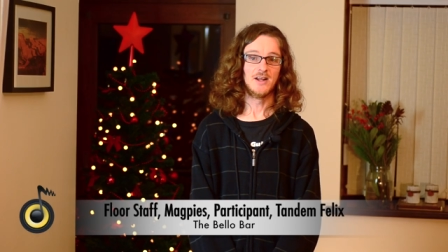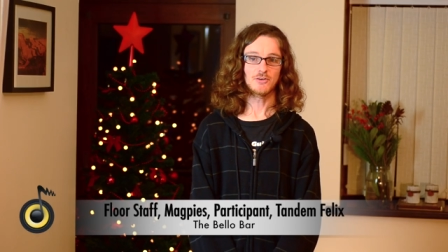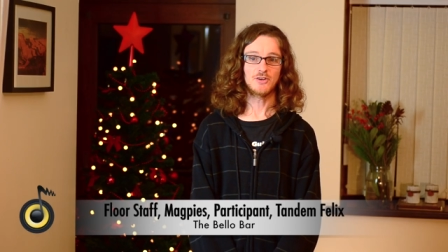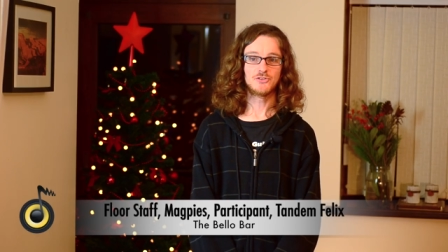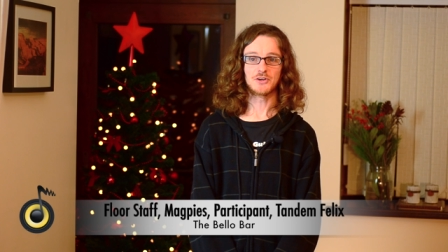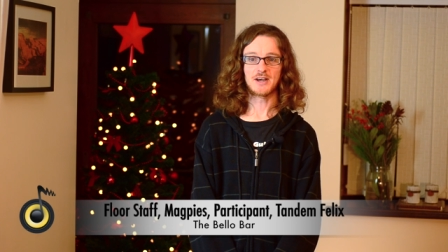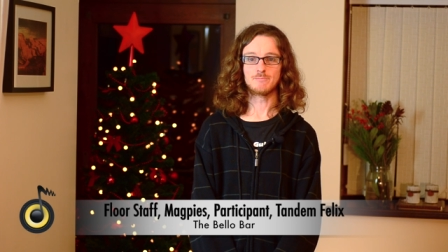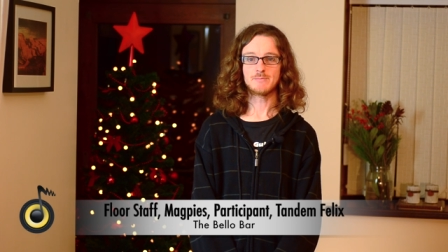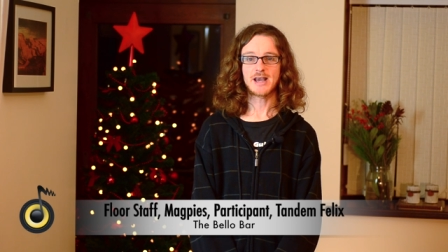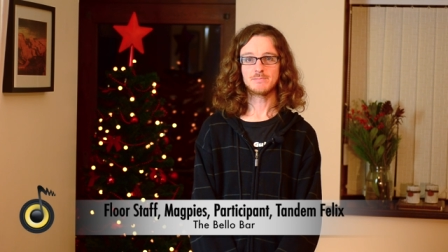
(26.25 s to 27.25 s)
They're also going to have
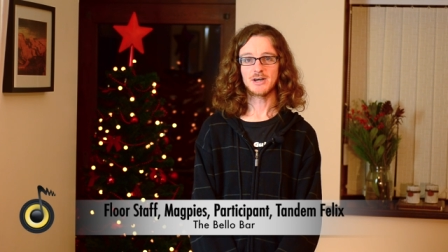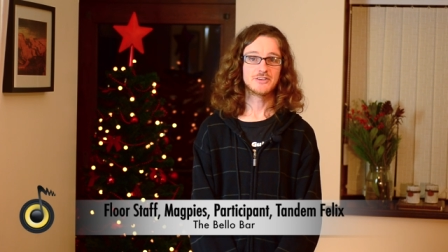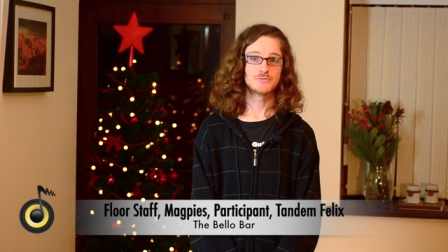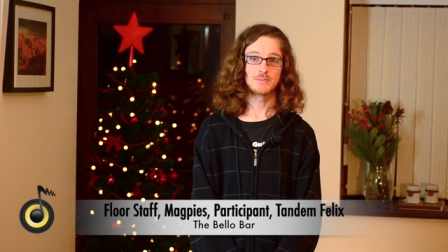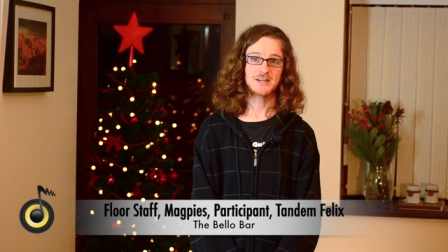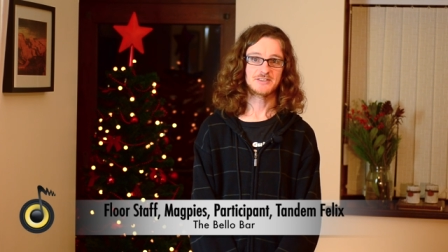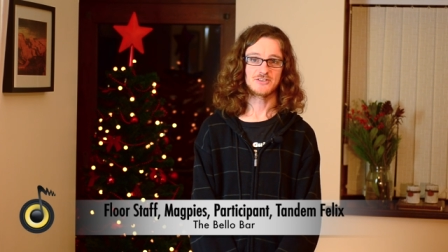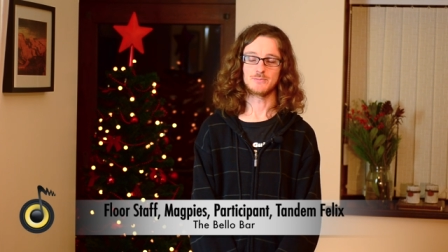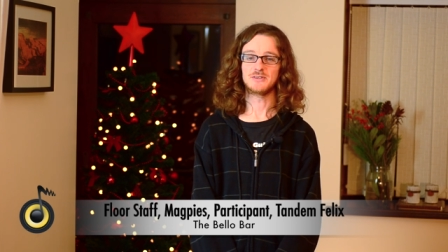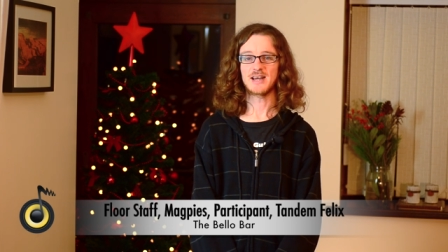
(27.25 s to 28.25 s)
Magpies,
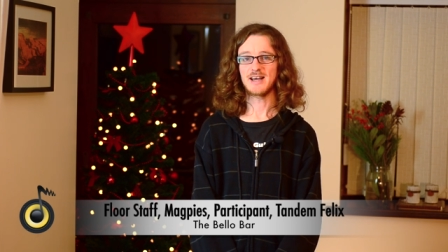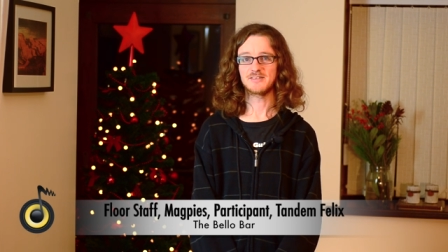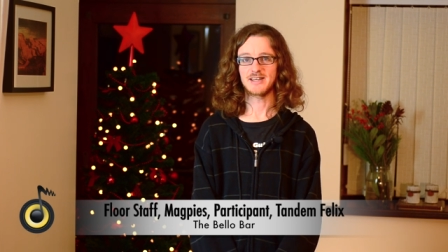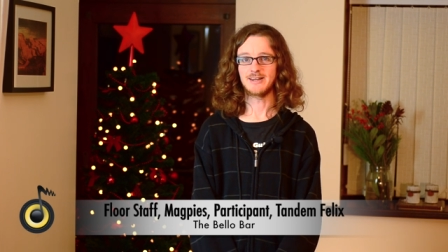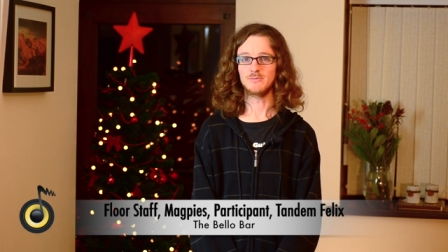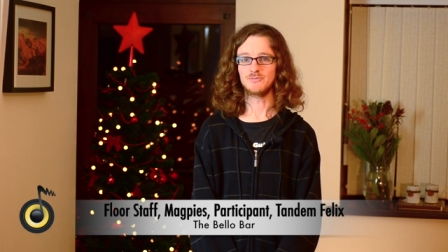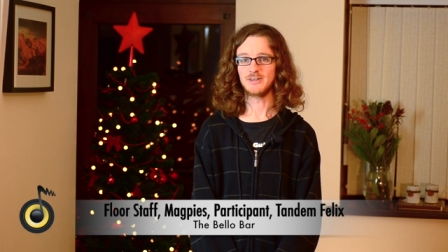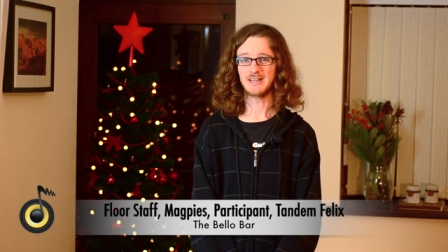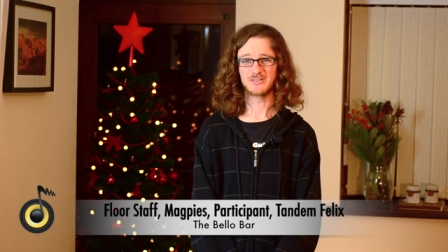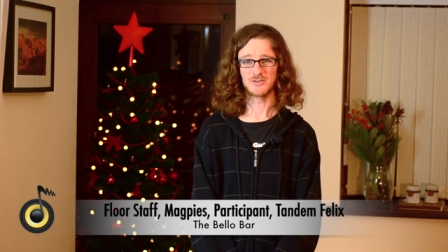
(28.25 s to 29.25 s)
Participant and Tandem
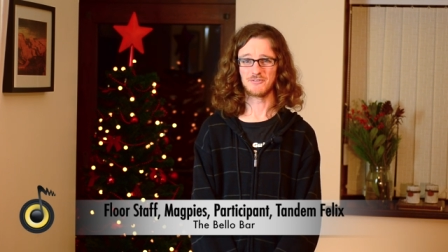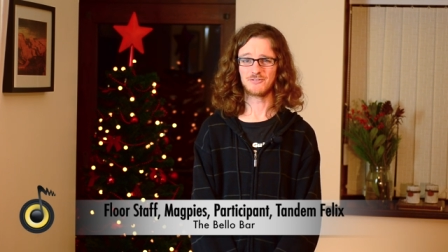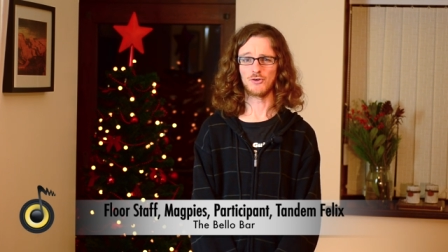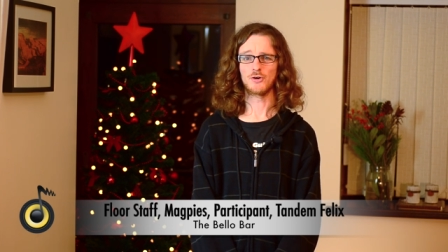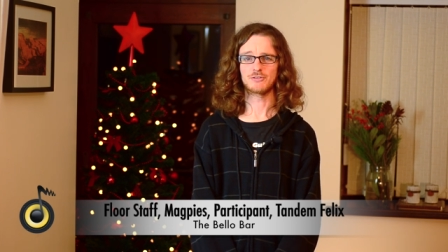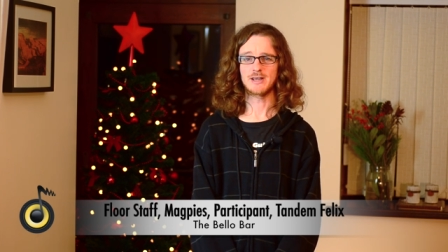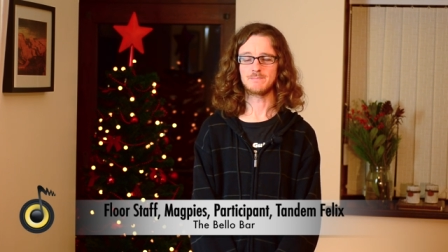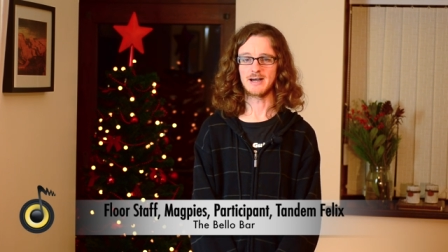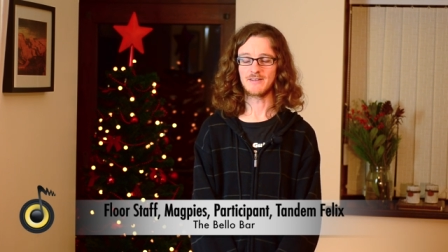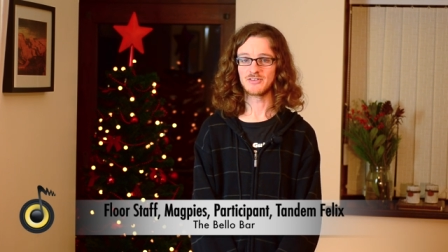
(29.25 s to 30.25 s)
Felix, so four great
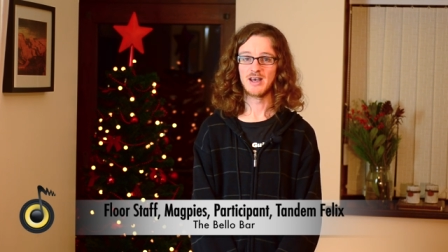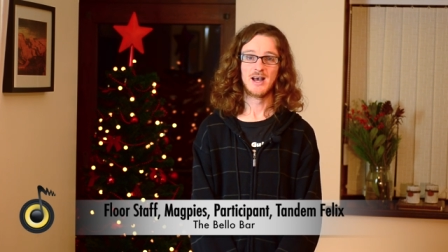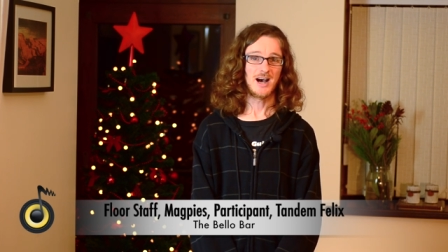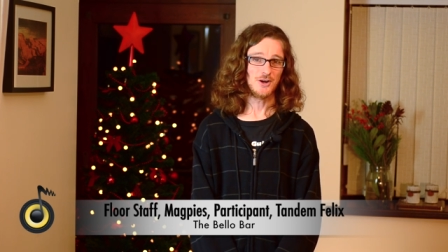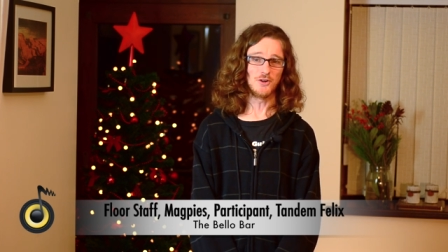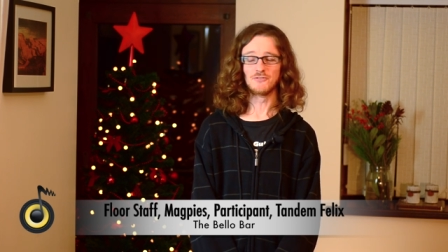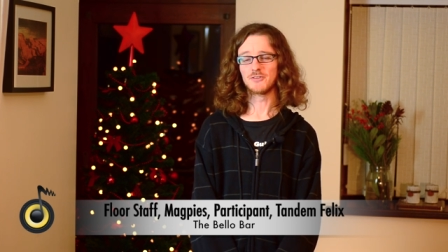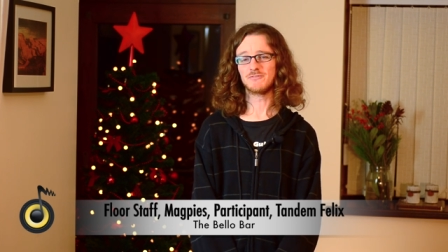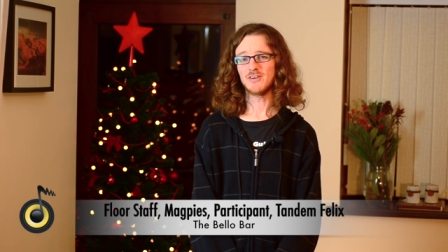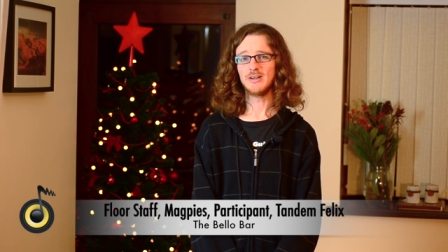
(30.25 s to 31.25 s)
bands, and all for
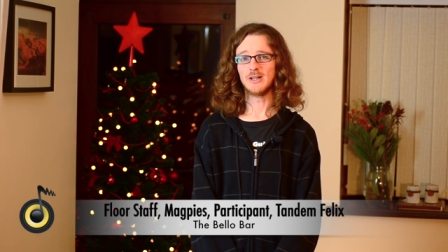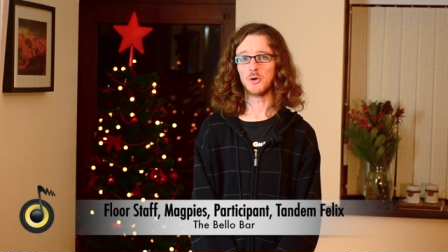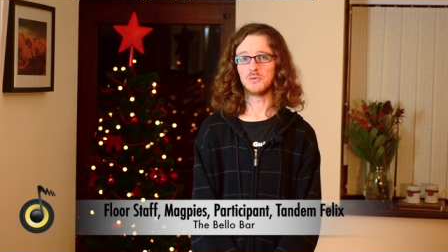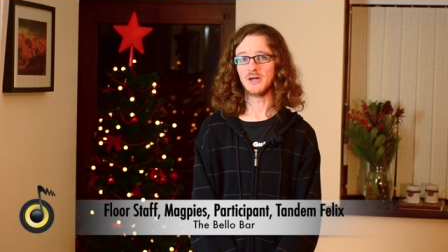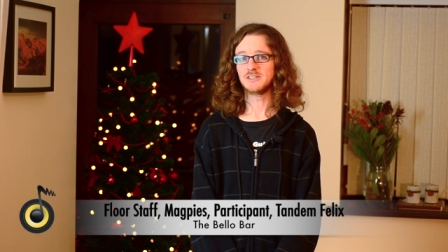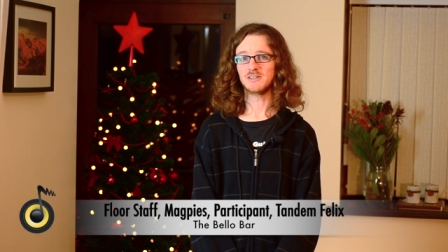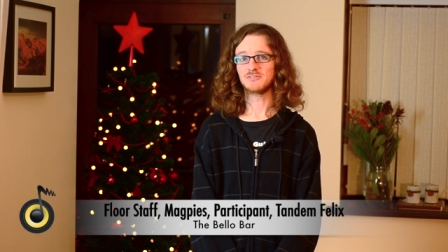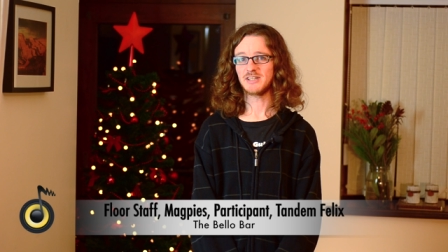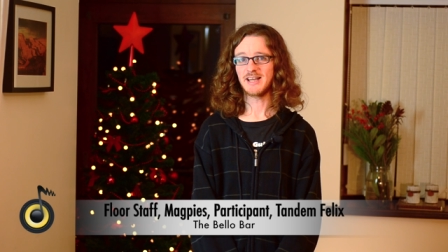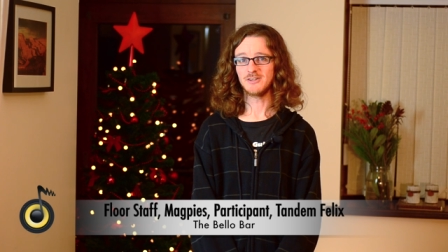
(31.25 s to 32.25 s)
the very low price of
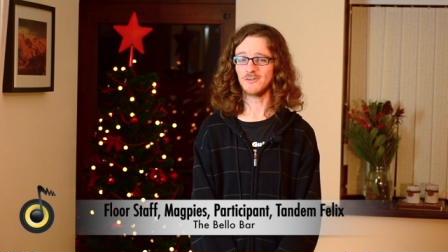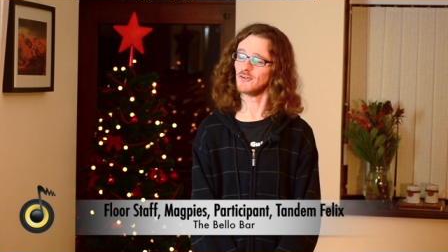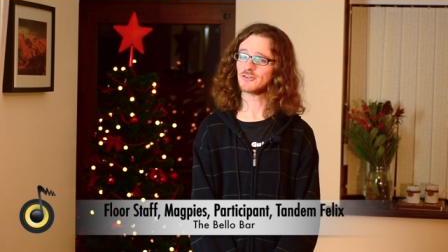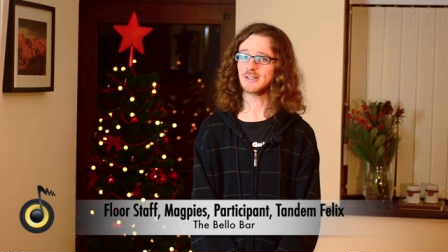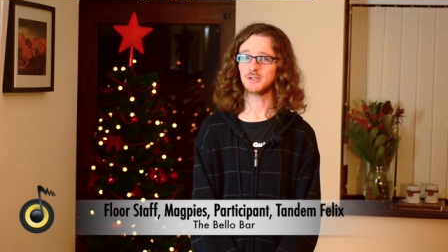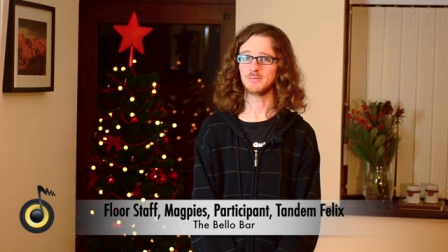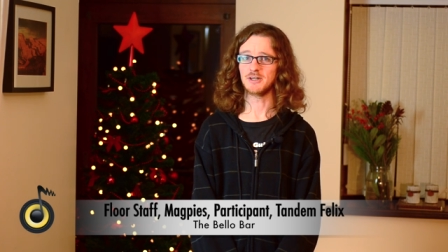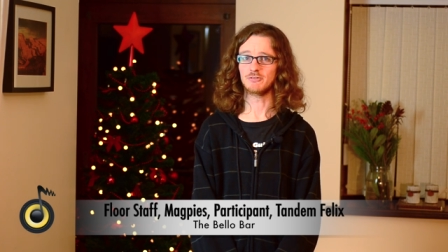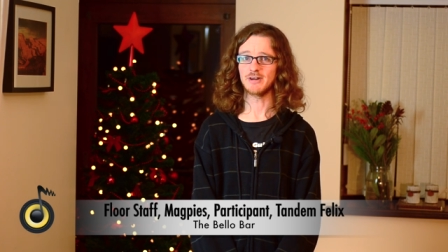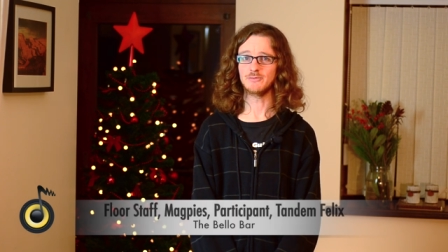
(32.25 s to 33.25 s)
10 euros, so that should be a
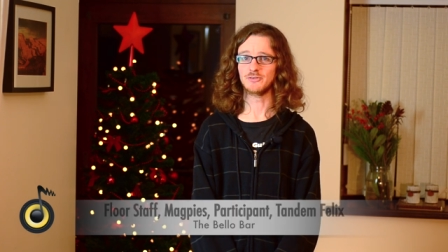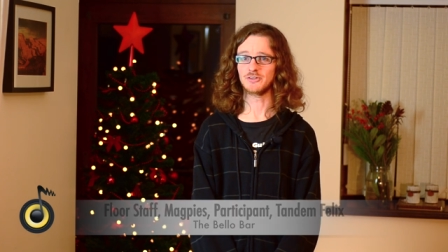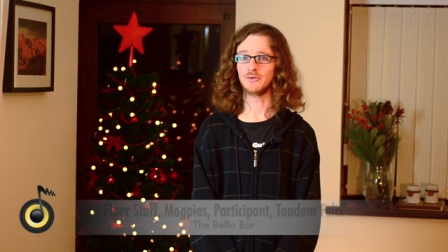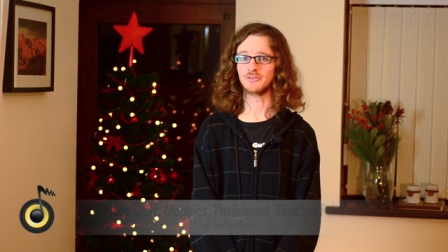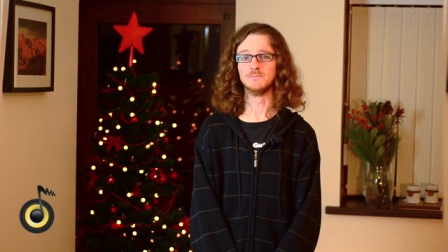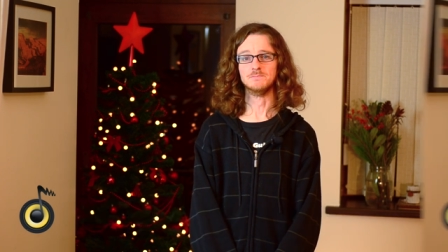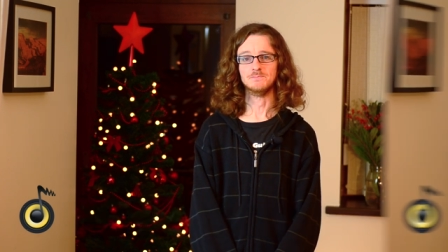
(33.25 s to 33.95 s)
great one to go to.